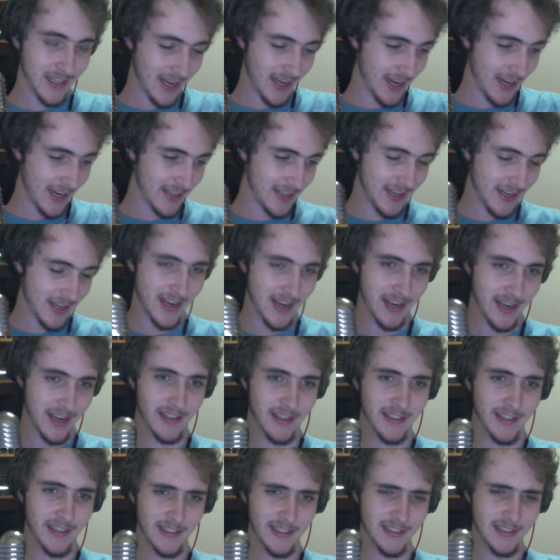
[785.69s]
And yeah,
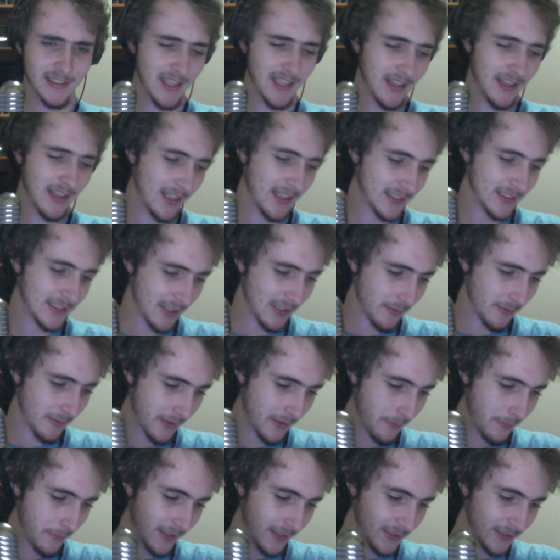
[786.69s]
that's how I
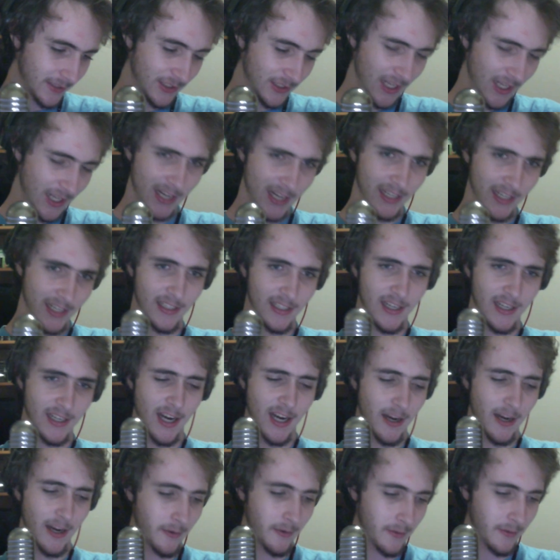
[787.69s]
met Jack and
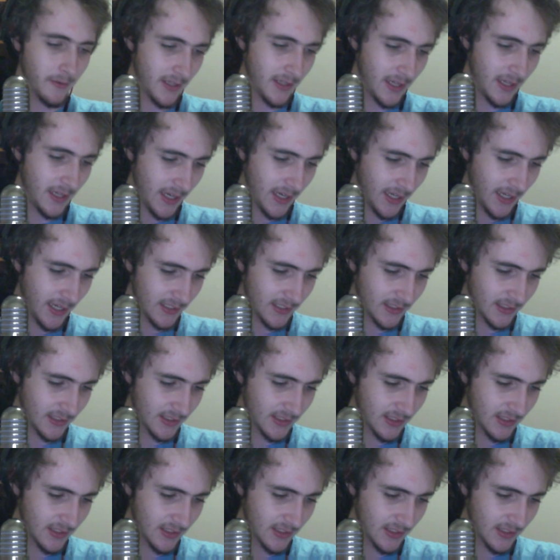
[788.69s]
Kyle. And